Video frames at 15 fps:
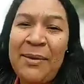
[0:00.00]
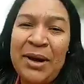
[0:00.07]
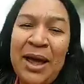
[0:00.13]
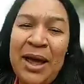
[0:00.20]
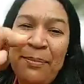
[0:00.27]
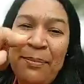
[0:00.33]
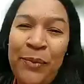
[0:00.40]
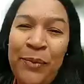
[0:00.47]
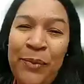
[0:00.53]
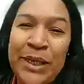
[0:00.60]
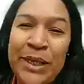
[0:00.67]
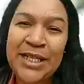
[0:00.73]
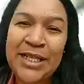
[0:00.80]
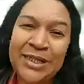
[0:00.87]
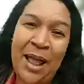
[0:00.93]
only
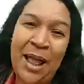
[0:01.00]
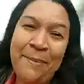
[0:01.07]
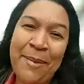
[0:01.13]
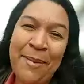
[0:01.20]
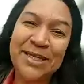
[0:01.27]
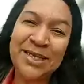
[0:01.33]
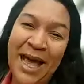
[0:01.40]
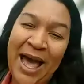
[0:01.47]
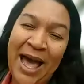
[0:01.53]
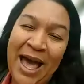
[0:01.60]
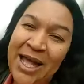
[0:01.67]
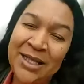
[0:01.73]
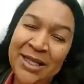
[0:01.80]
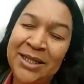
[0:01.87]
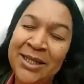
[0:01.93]
being able to give
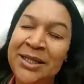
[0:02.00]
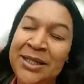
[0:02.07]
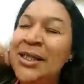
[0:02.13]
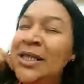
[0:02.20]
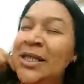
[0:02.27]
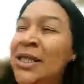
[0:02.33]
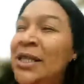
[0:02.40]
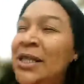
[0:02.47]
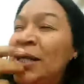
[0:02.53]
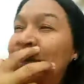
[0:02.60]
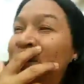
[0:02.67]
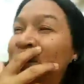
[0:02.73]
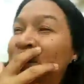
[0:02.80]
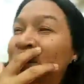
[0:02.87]
attention to emergencies.